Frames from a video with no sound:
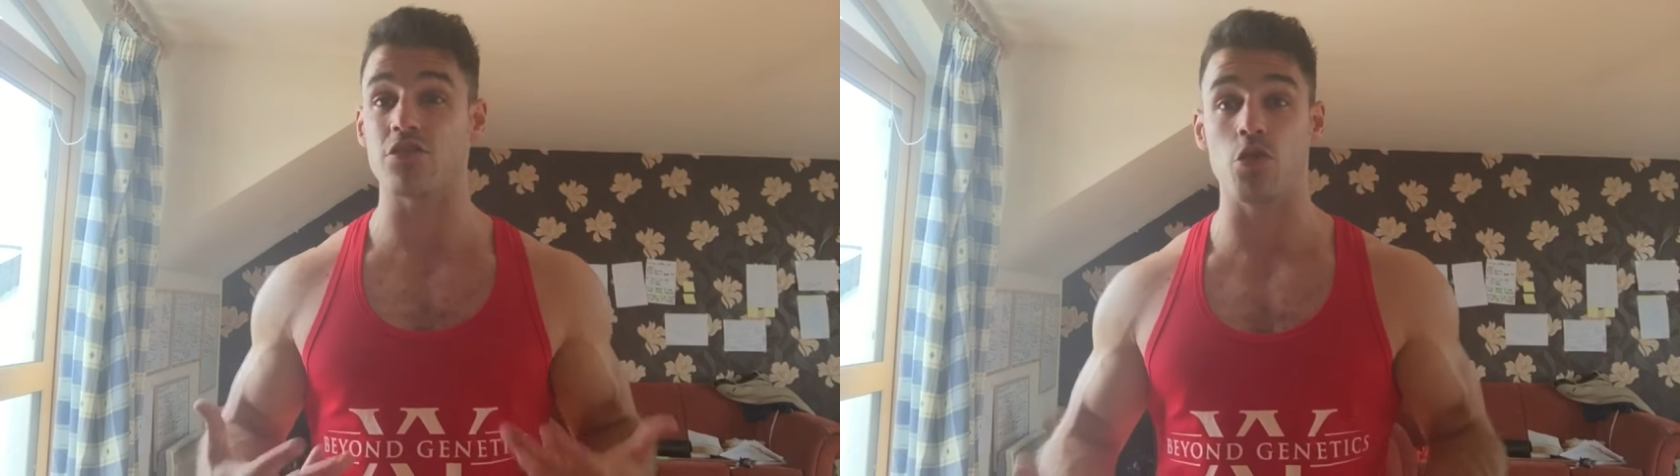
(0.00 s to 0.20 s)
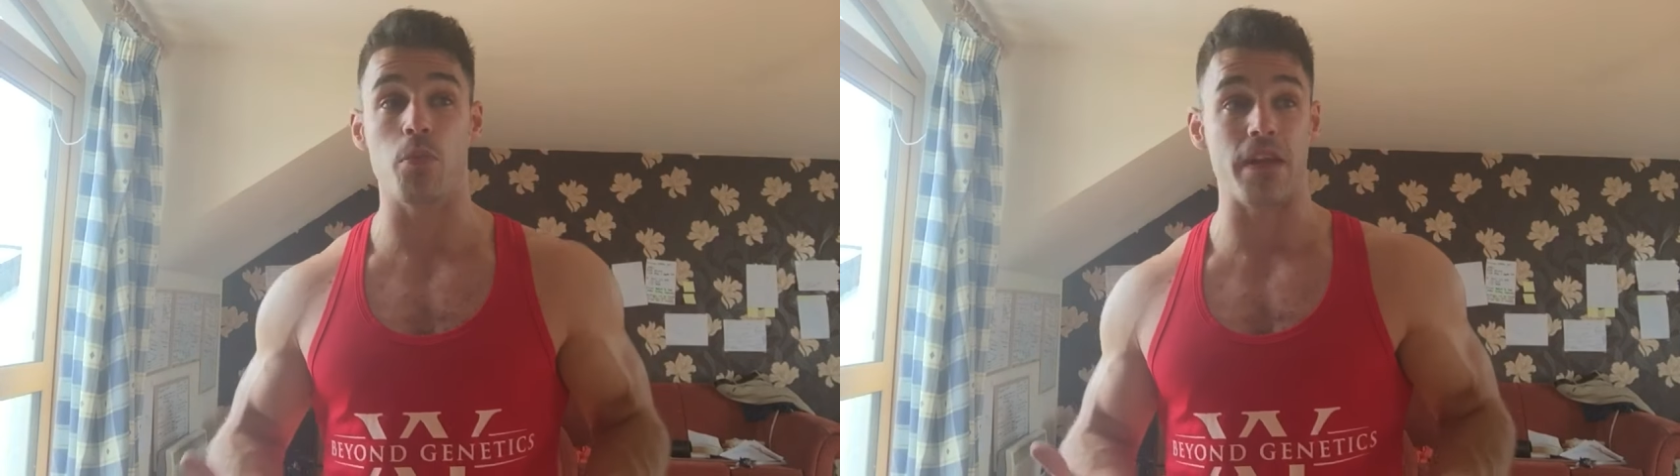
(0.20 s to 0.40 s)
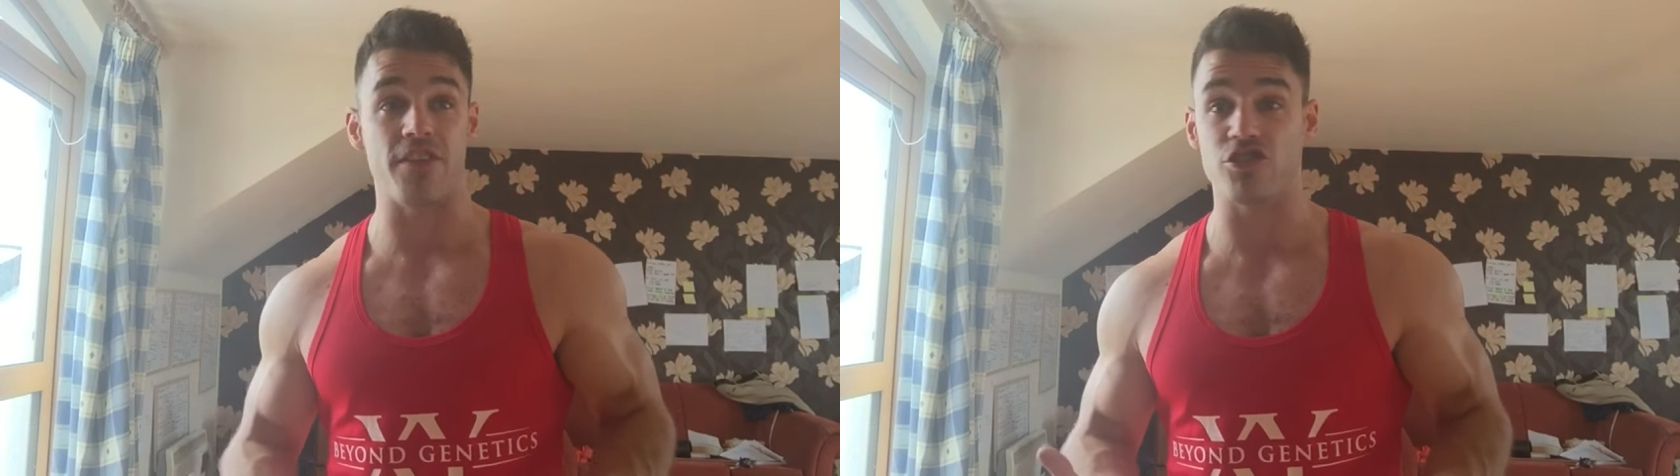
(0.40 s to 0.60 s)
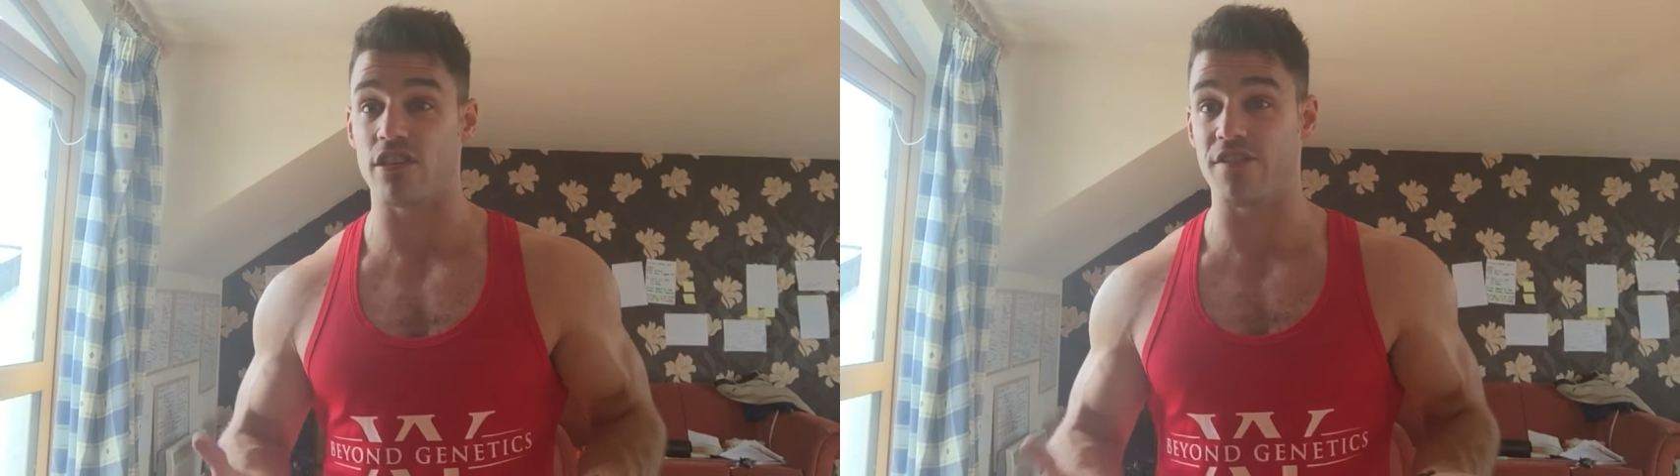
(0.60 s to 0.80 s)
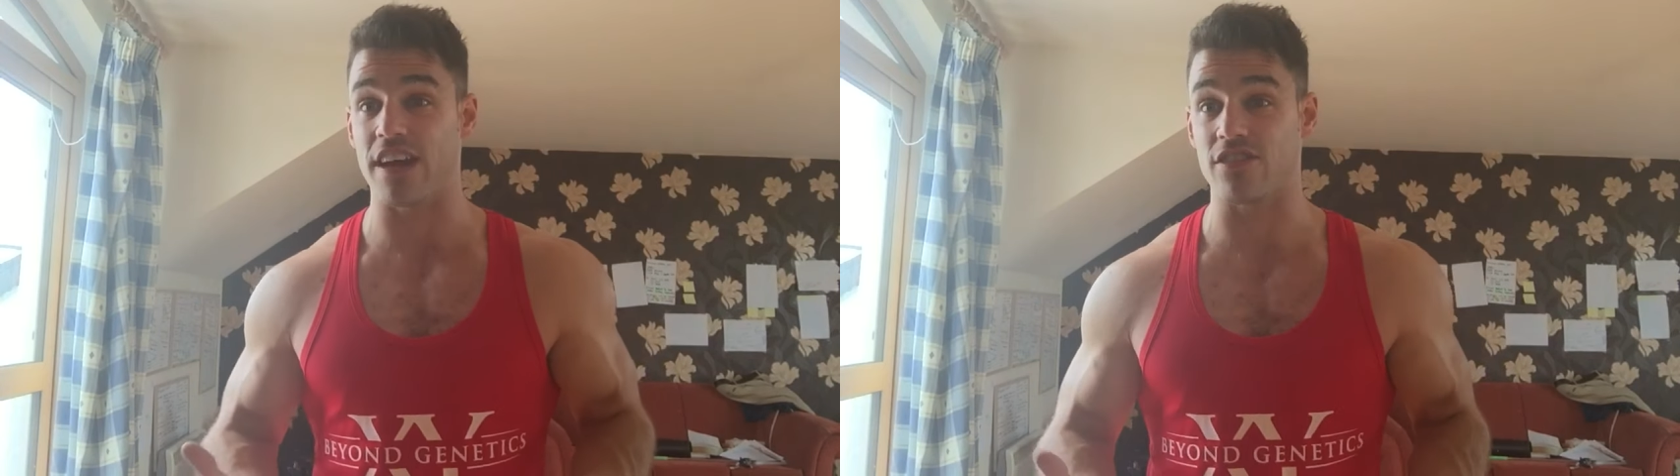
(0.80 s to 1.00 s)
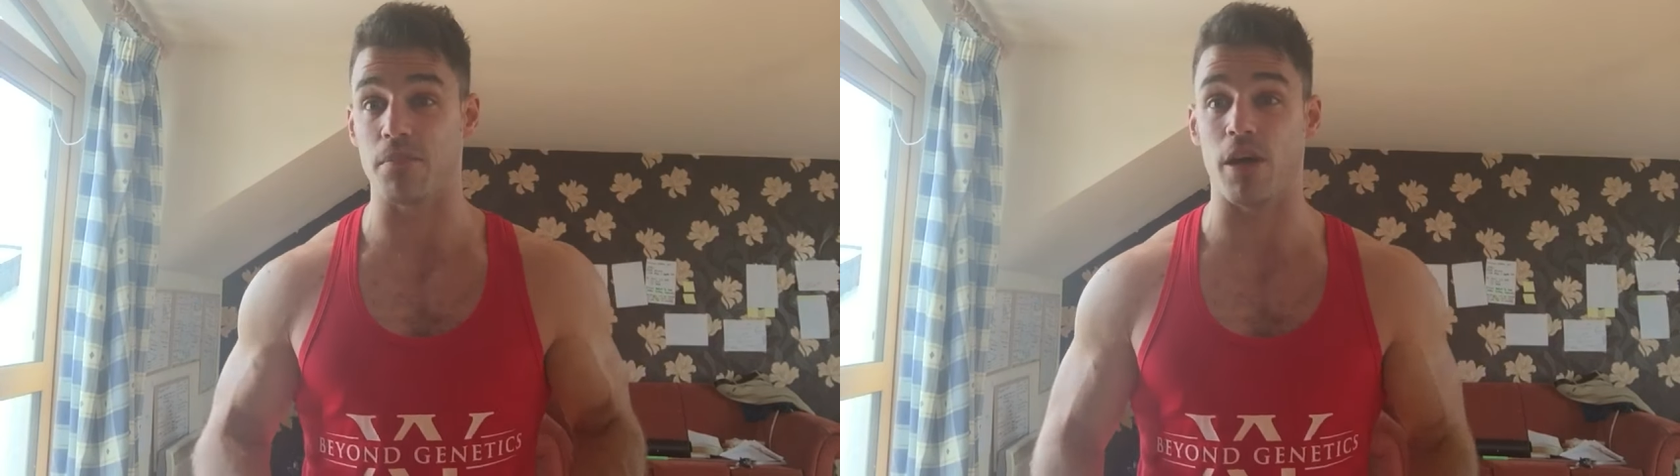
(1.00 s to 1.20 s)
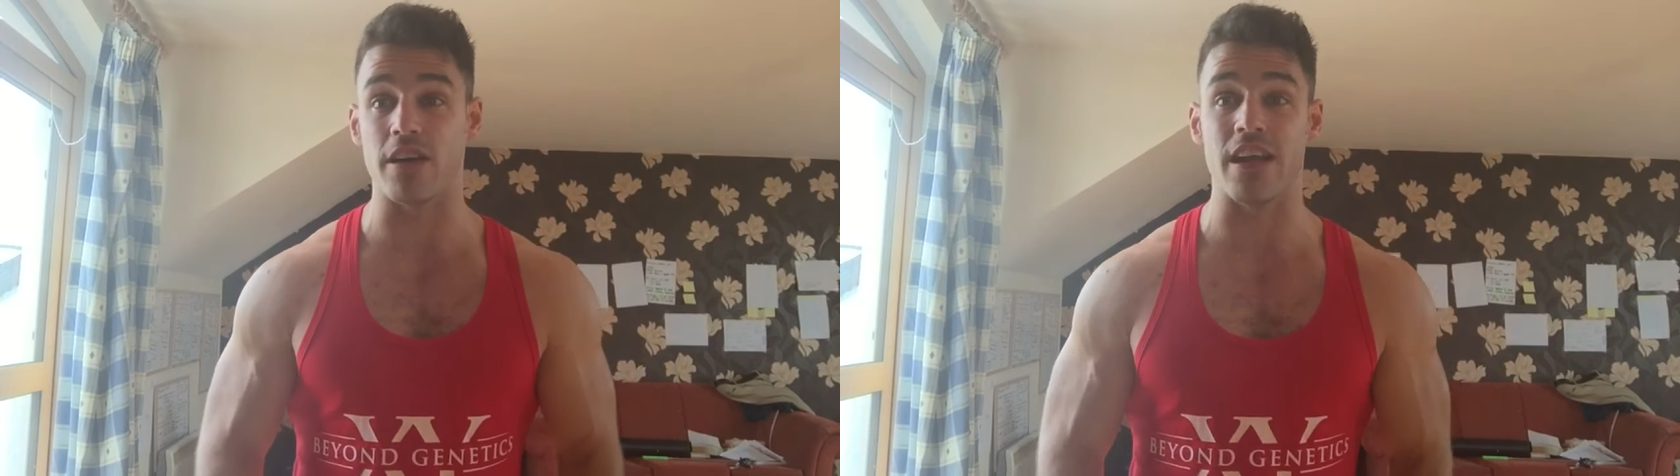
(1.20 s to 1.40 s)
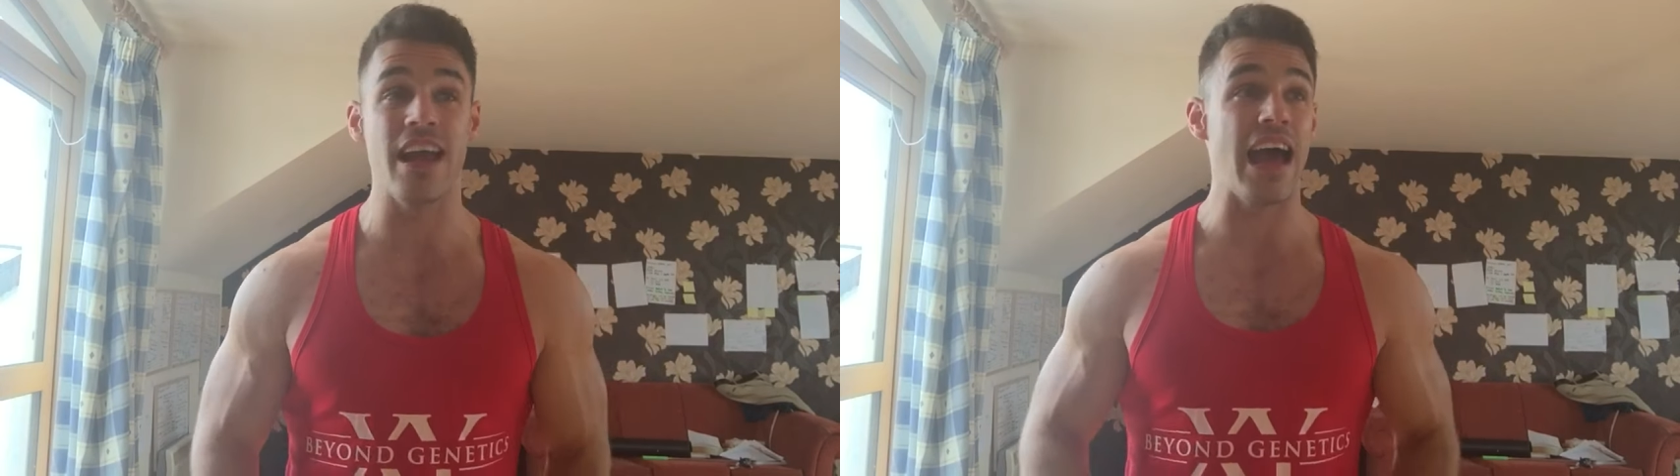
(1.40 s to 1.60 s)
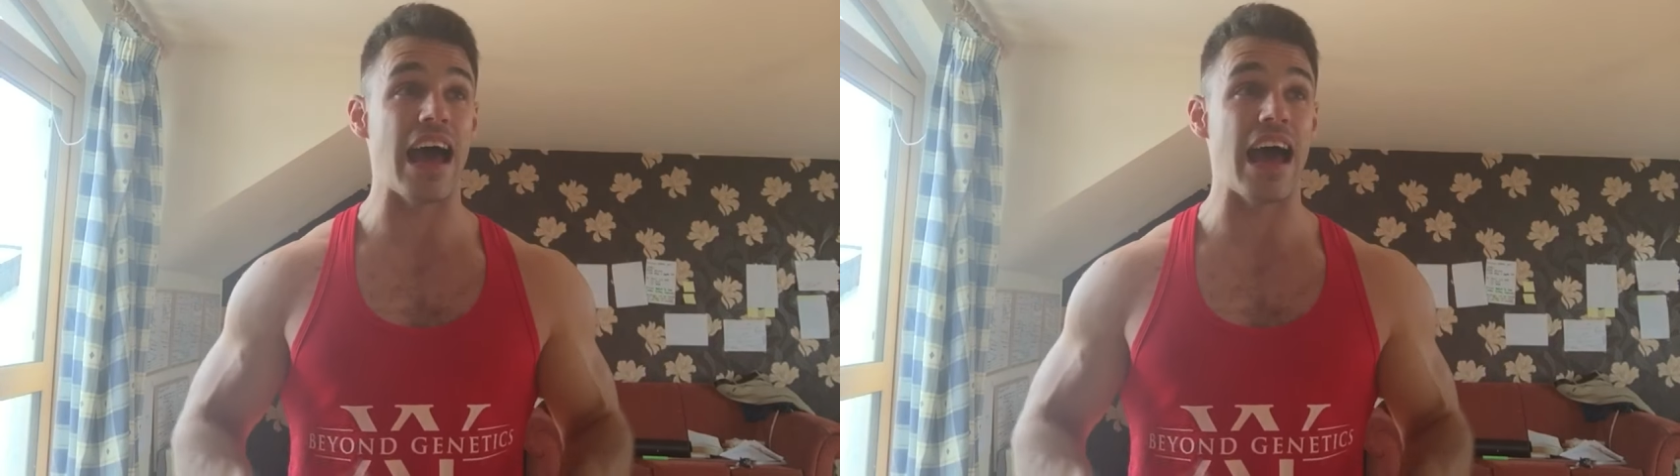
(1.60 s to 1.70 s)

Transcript: no beneficial effect to the body